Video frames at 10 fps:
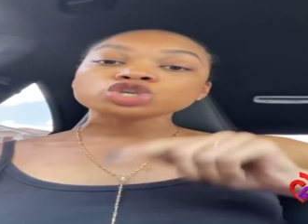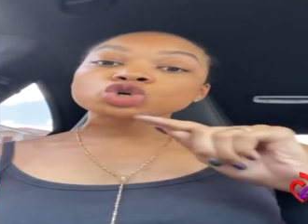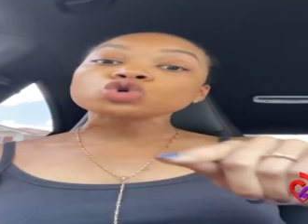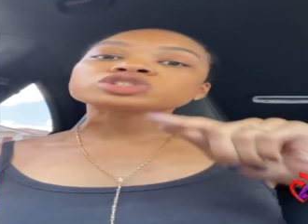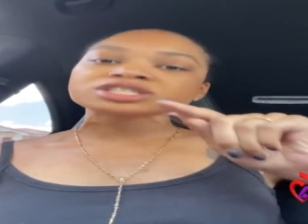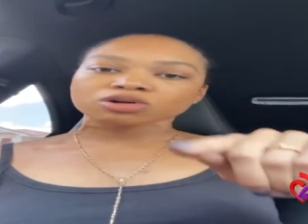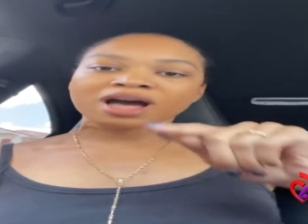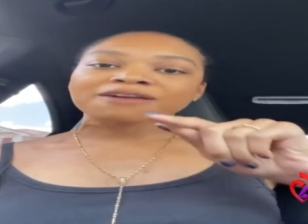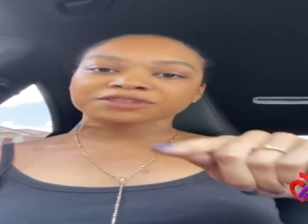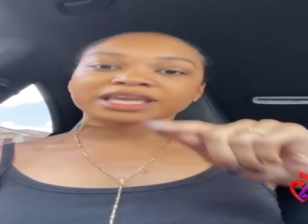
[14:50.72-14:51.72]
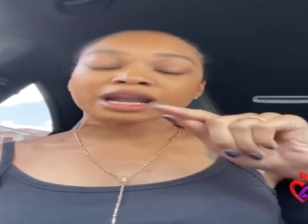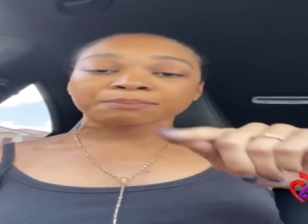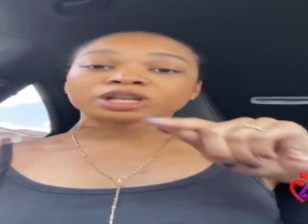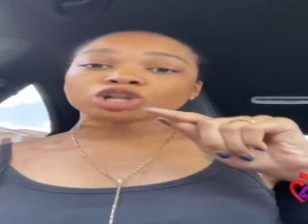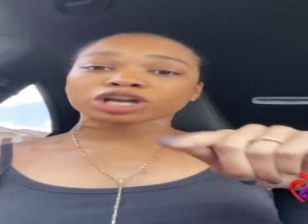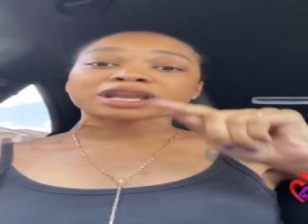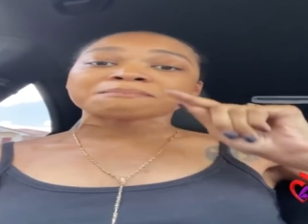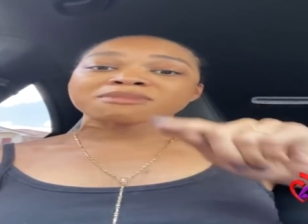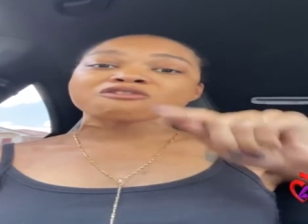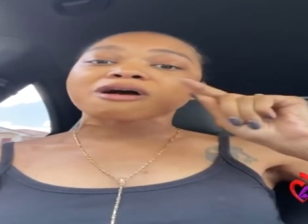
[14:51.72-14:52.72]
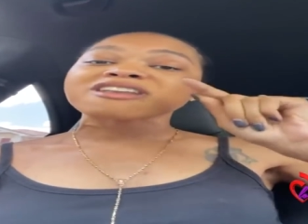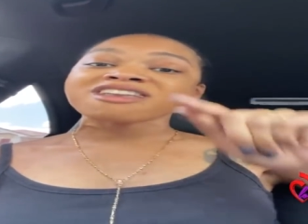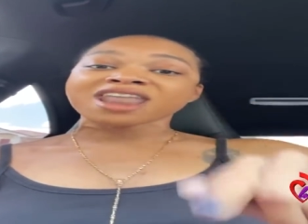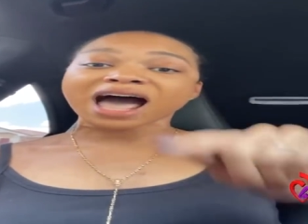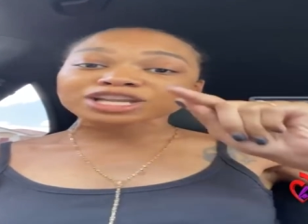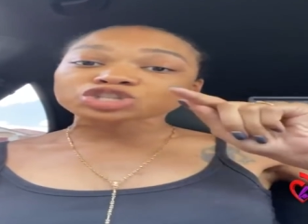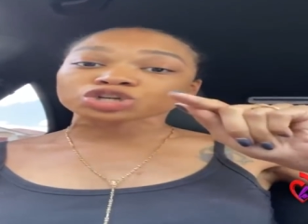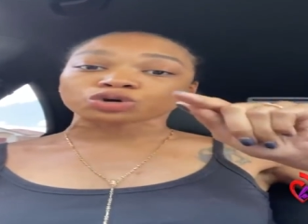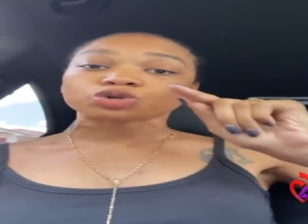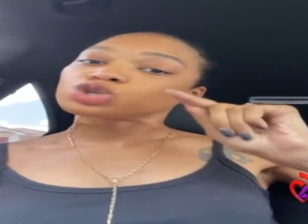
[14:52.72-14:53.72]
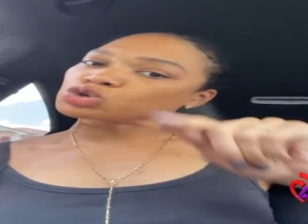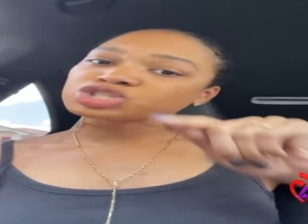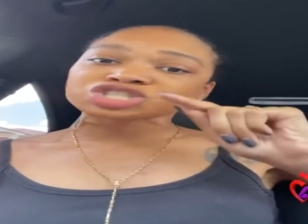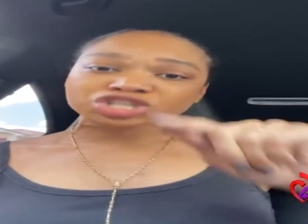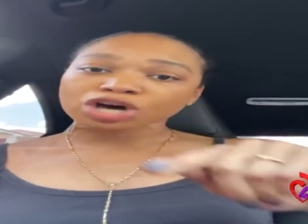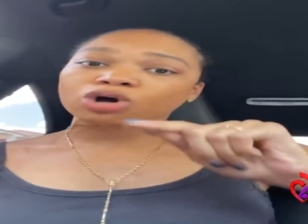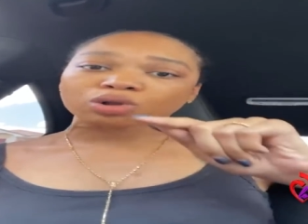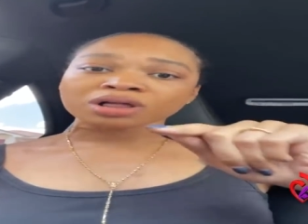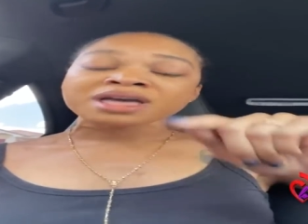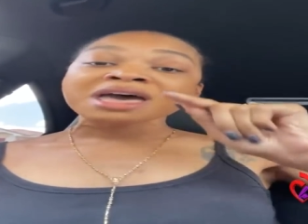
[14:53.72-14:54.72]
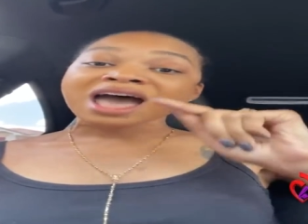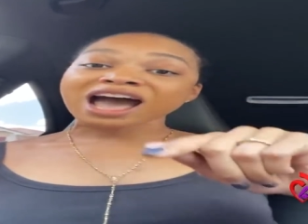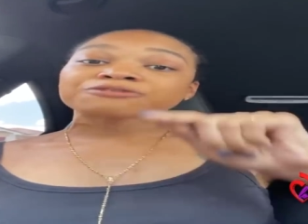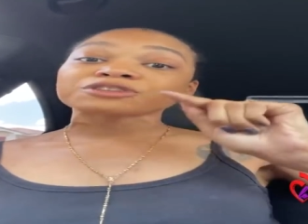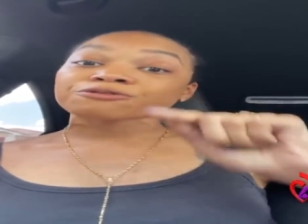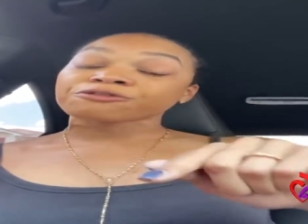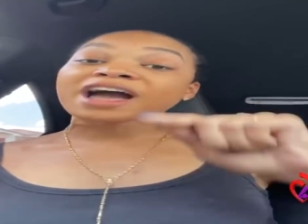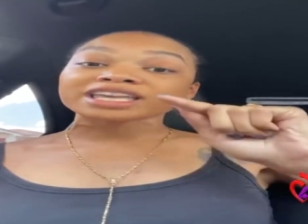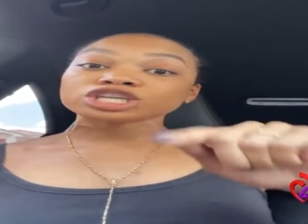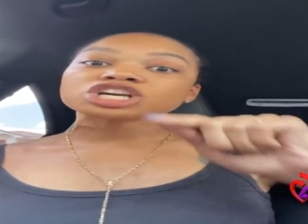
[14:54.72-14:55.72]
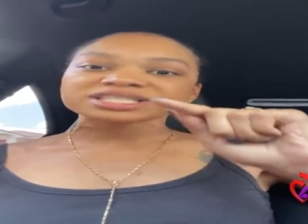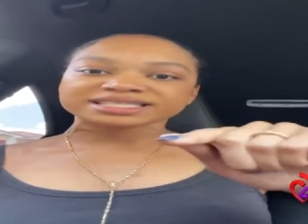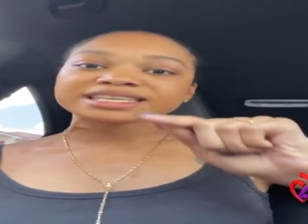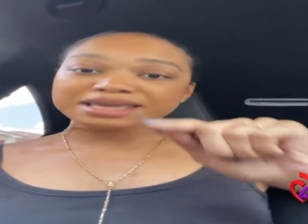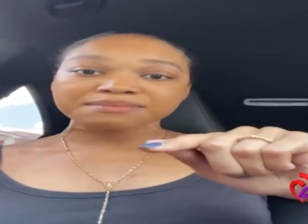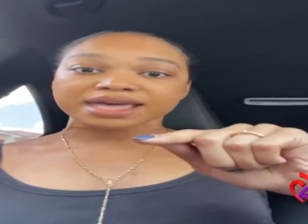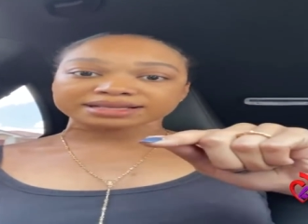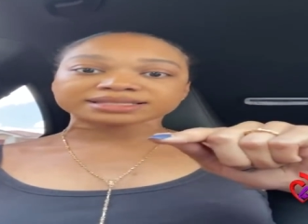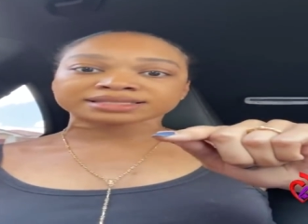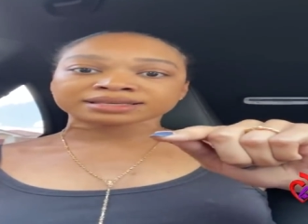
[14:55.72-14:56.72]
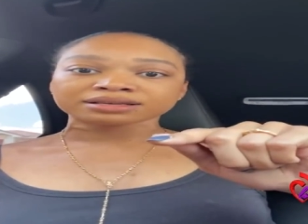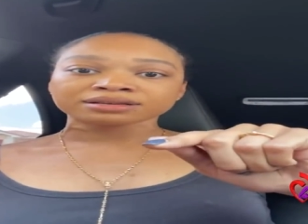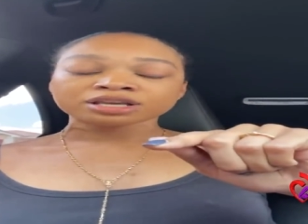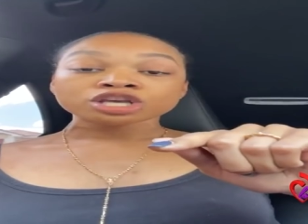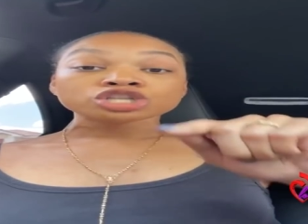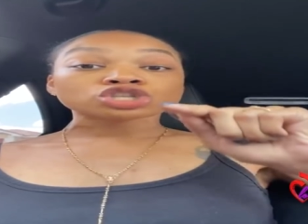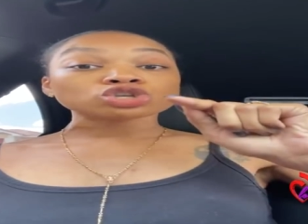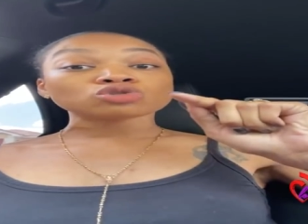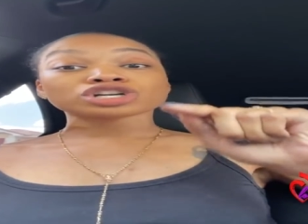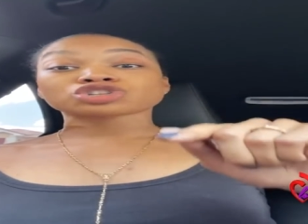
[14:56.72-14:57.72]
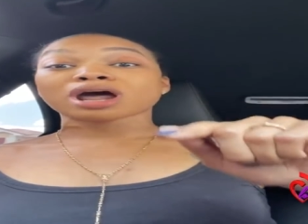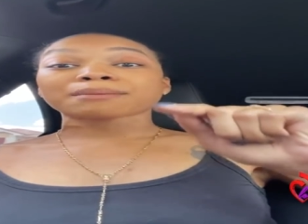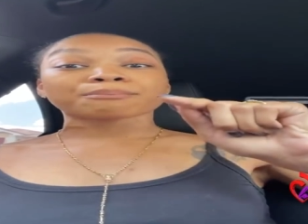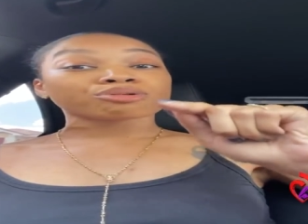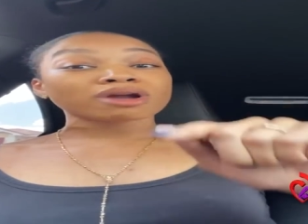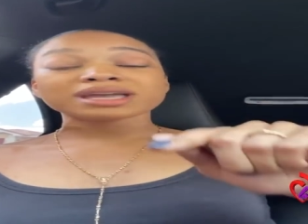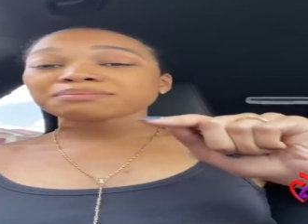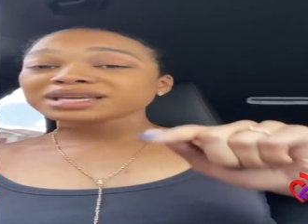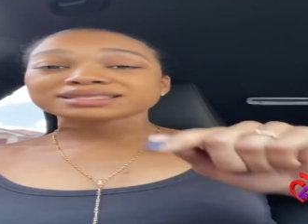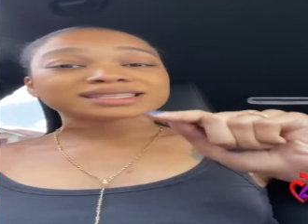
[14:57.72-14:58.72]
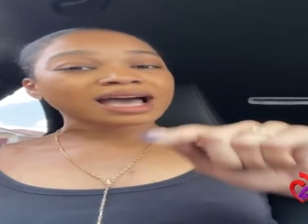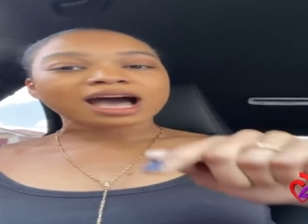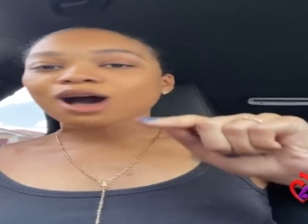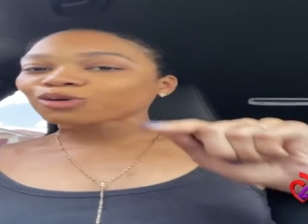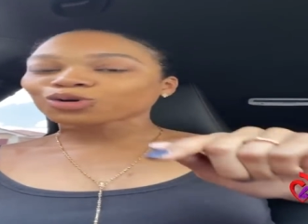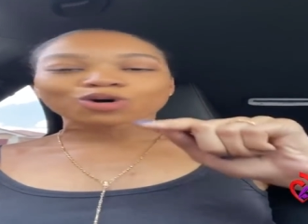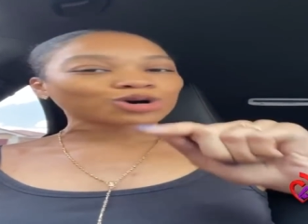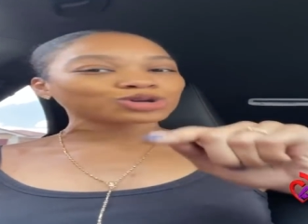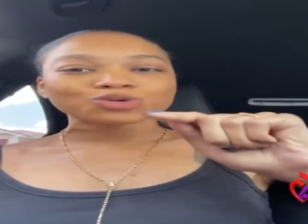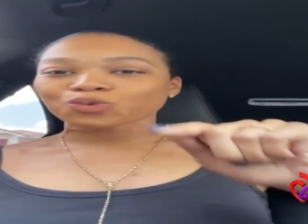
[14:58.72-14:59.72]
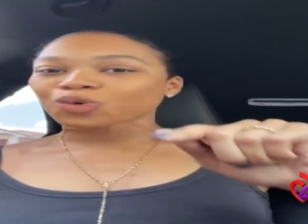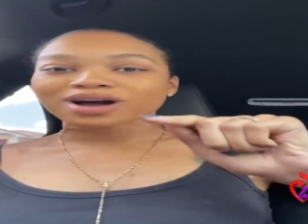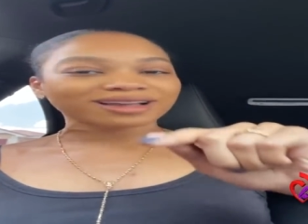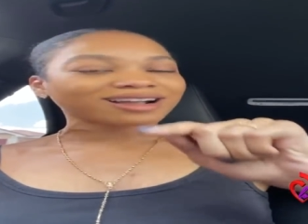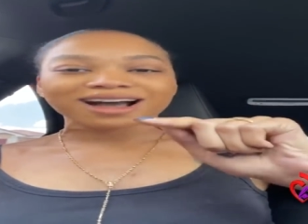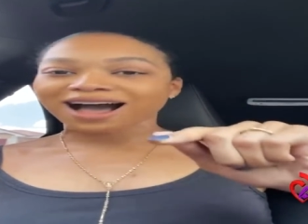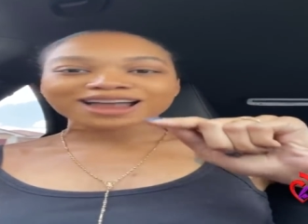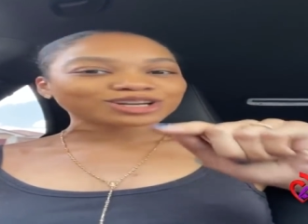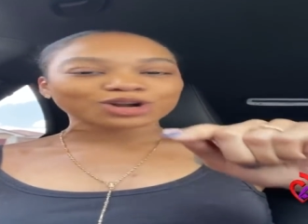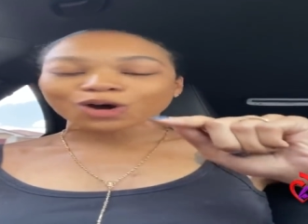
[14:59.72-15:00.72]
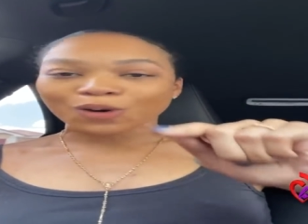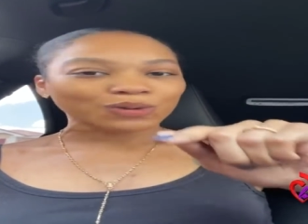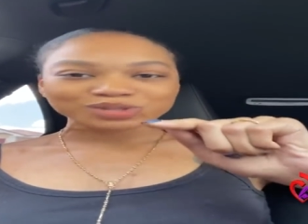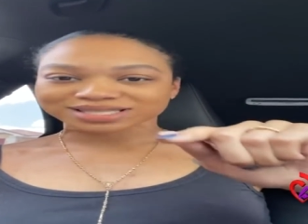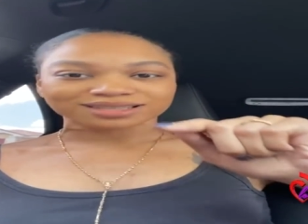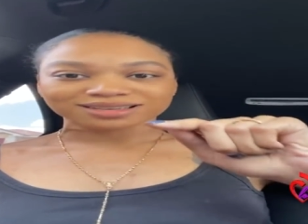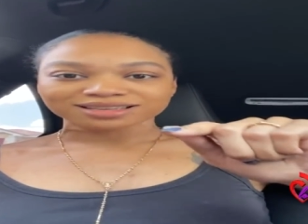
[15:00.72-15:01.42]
You still have to get up and look in the mirror, Nigel. You still have to fight your demons. So you could try to break me down all you want. God knows.